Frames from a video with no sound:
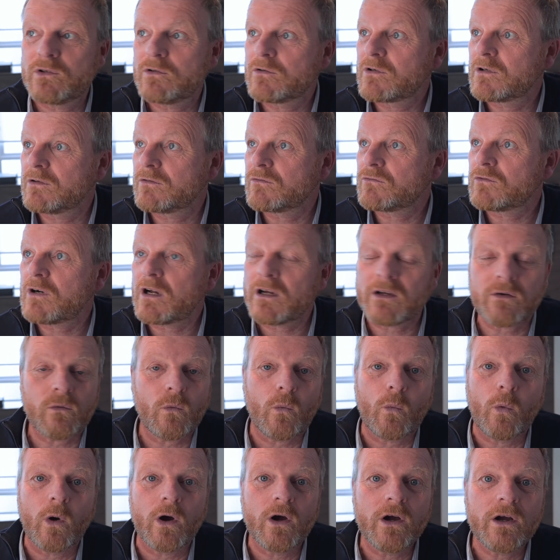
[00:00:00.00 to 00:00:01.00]
You can write
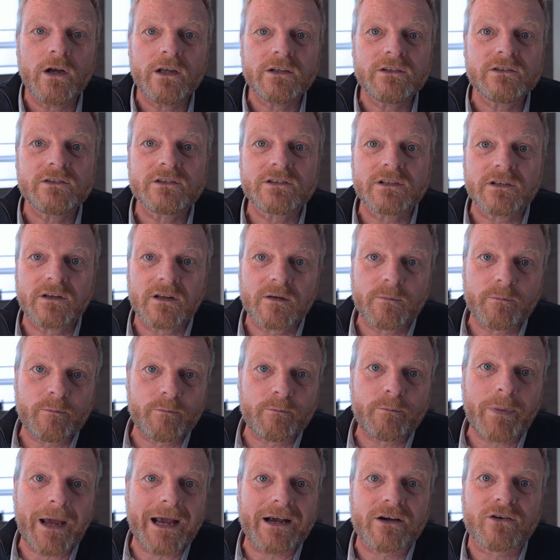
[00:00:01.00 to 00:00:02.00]
words in the
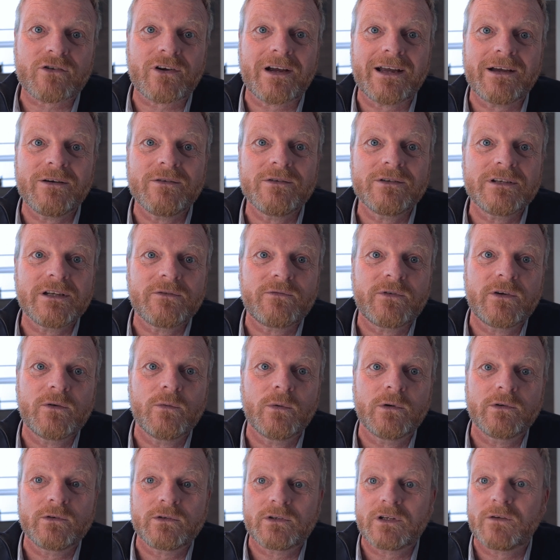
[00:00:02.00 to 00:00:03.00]
background if you
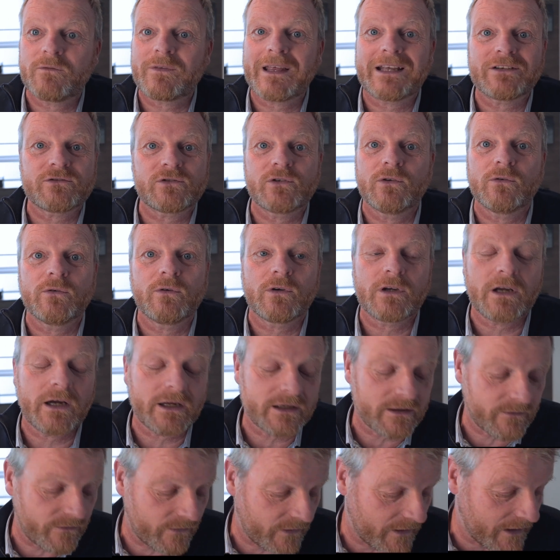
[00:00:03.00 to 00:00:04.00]
want, if that's your
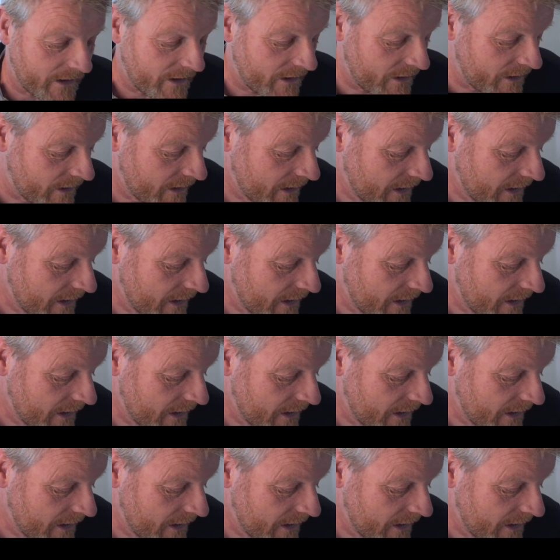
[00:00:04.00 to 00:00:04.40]
kind of thing.